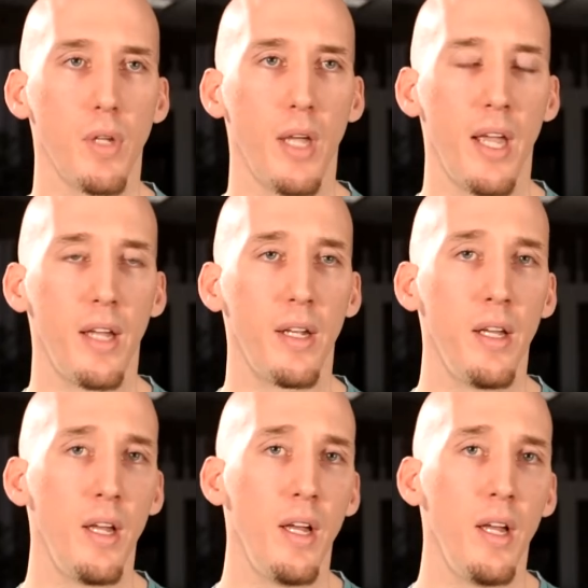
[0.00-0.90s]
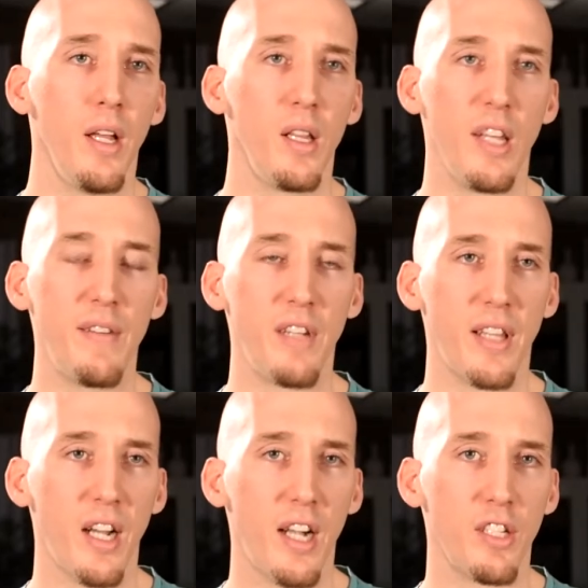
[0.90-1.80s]
And
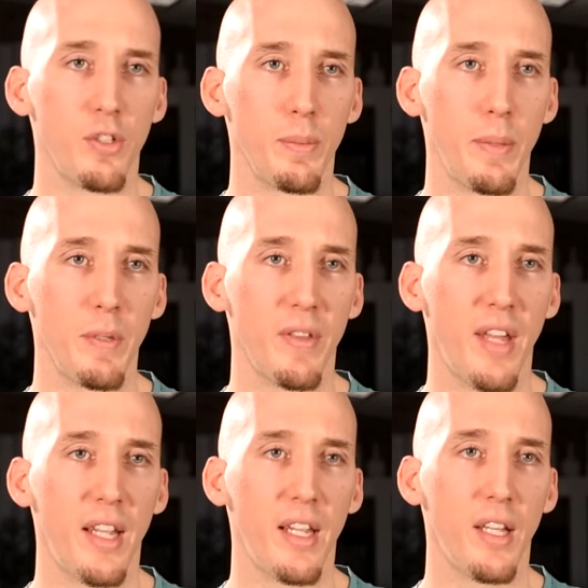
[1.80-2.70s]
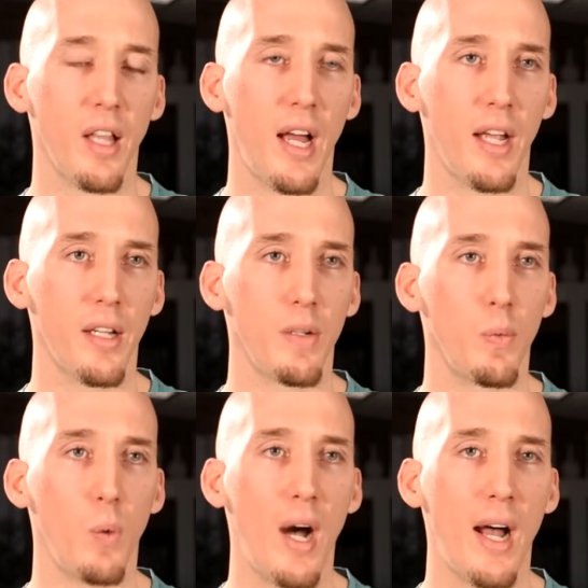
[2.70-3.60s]
leaving there, I just remember thinking, like,
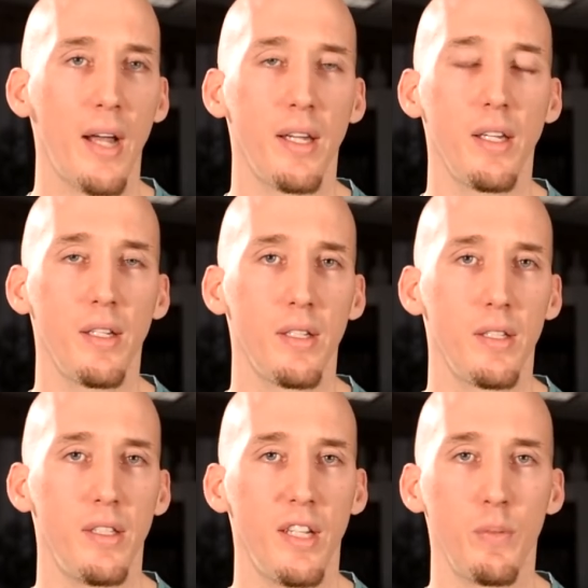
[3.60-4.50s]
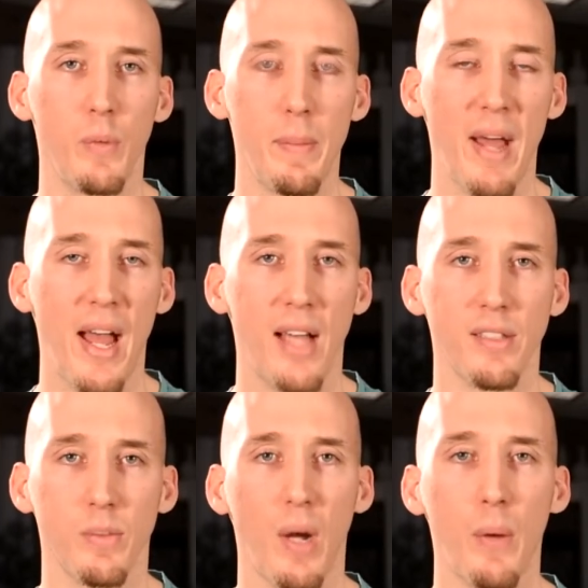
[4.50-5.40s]
why didn't we
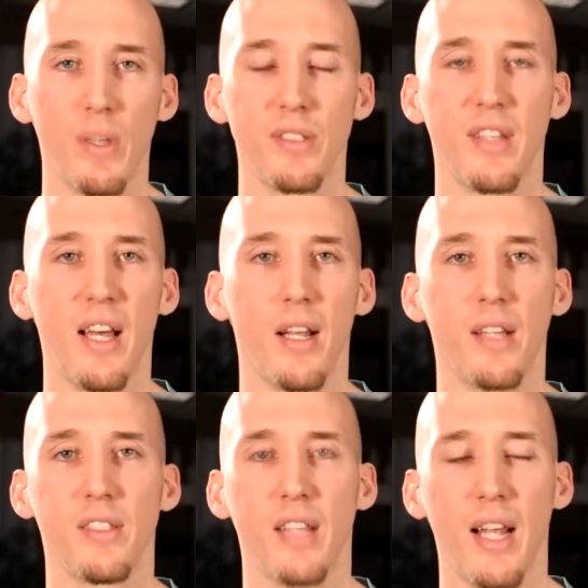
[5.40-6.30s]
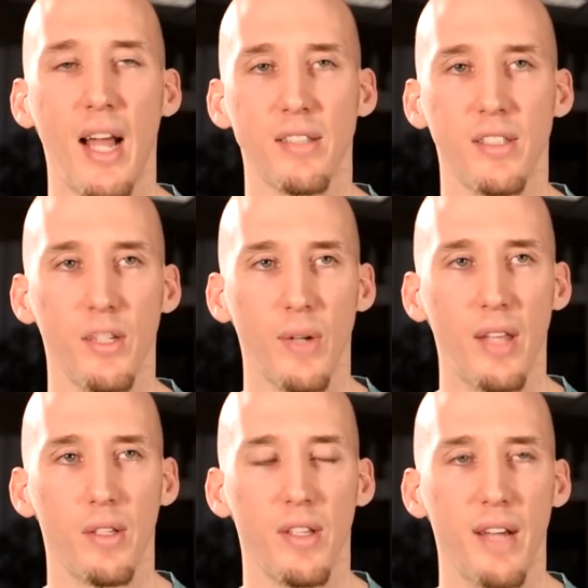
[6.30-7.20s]
pass? Why wasn't that us in that accident rather than